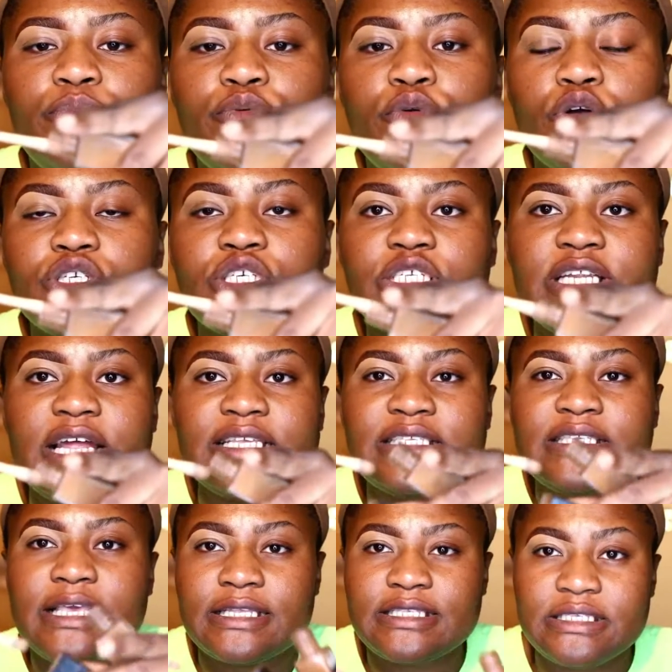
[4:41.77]
For the top
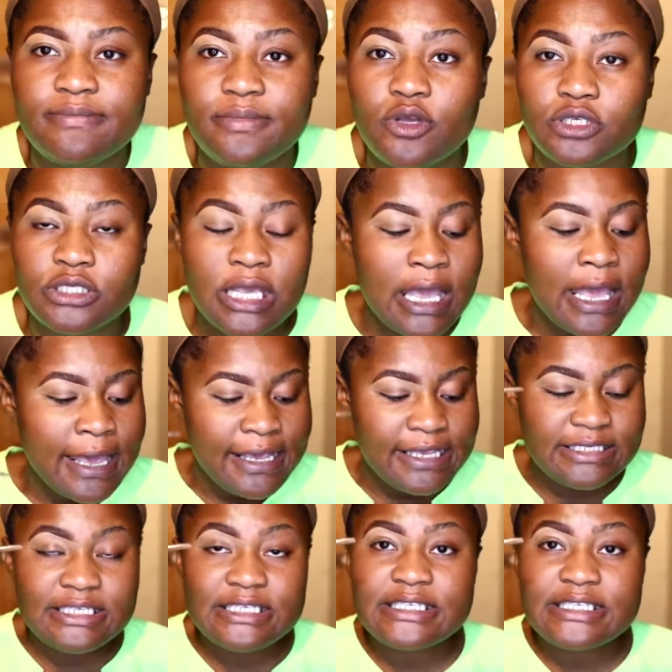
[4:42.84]
part, On a normal day,